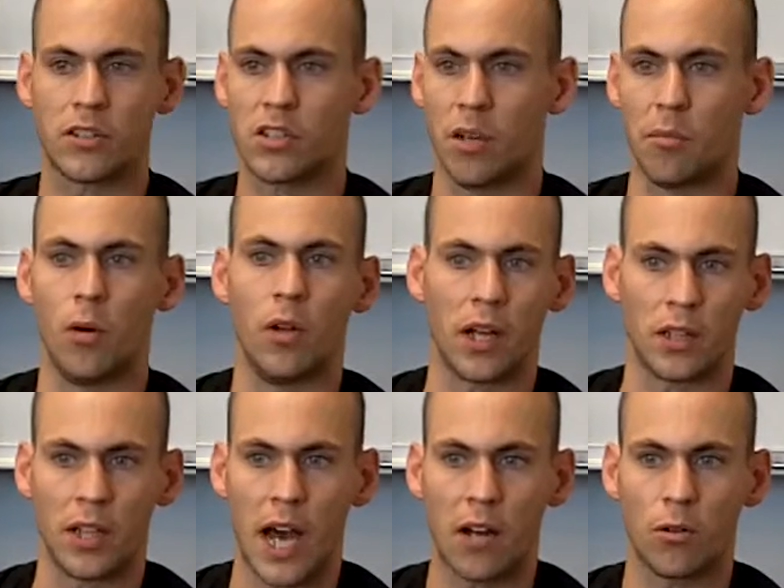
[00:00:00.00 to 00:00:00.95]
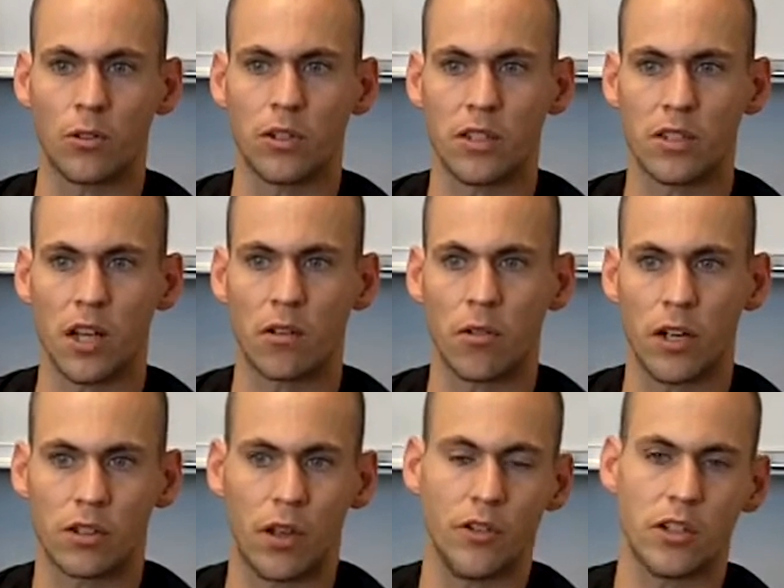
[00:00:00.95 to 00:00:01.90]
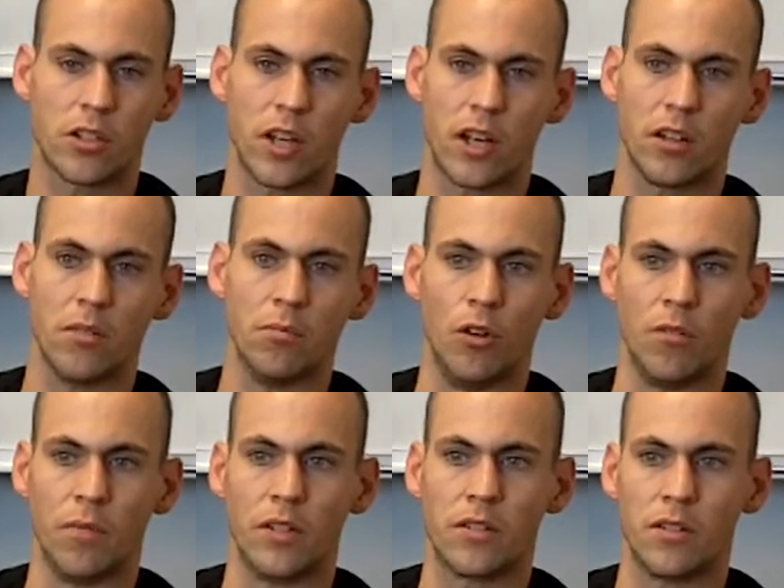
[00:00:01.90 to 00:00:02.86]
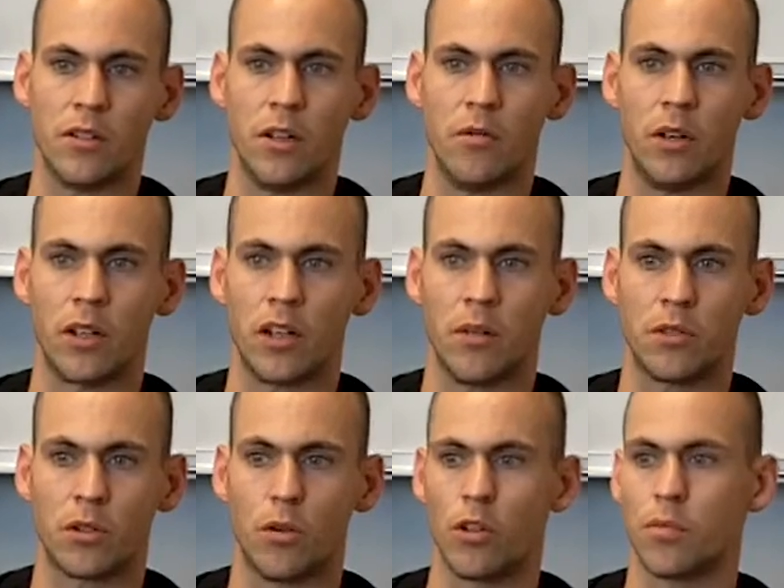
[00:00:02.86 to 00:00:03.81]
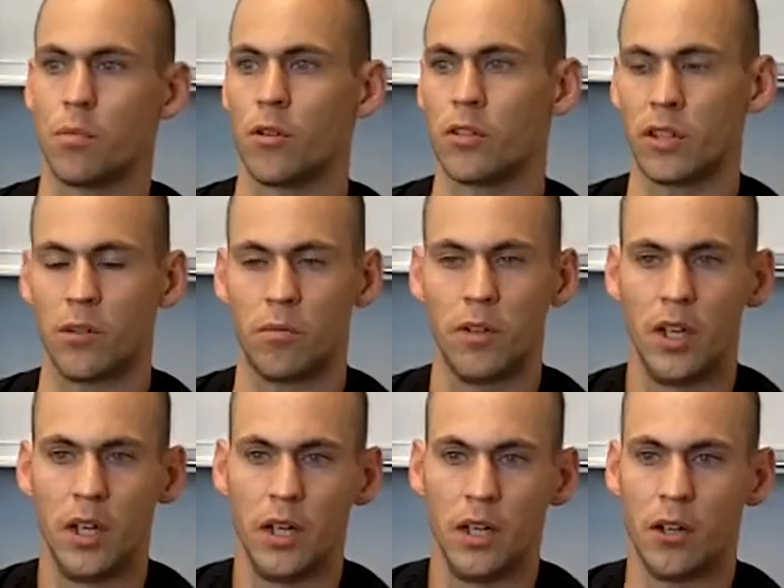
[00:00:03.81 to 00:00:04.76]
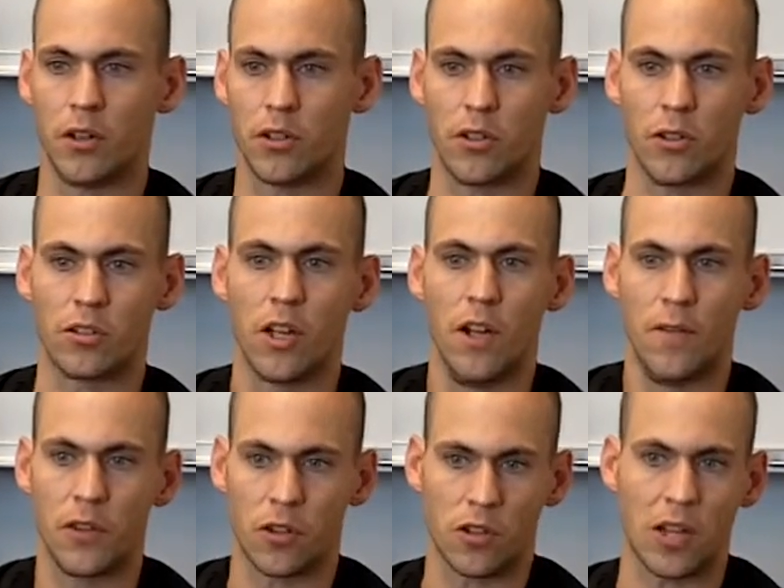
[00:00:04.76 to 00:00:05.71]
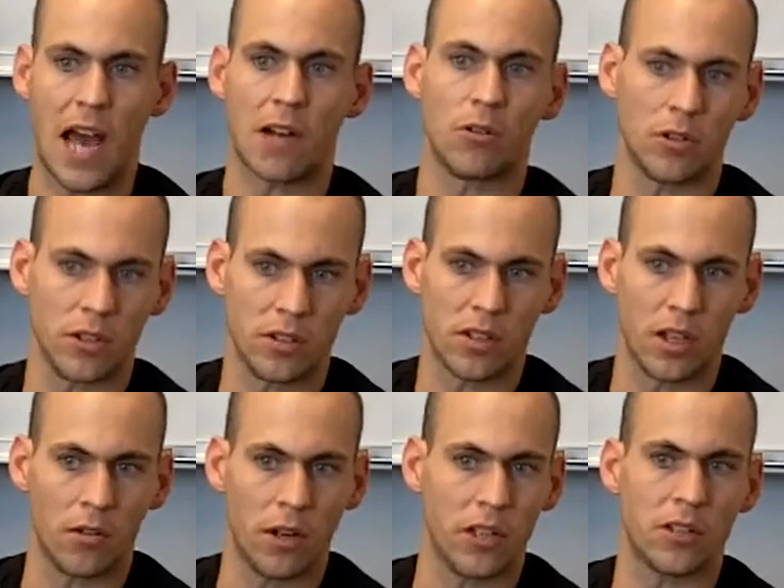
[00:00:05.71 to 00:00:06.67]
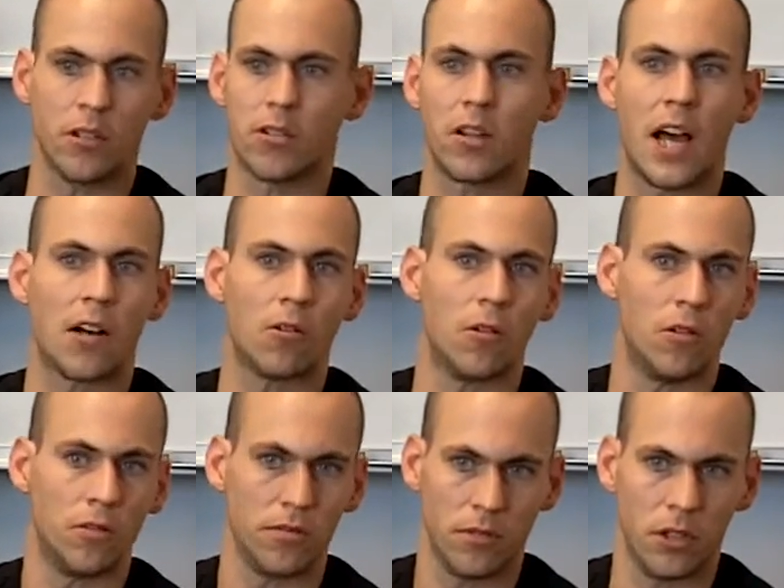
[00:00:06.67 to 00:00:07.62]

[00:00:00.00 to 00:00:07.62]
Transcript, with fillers: like simple, like lateral deceleration. So if you just think of the movements, when it comes to court sports, like so there's lateral deceleration, there's lateral,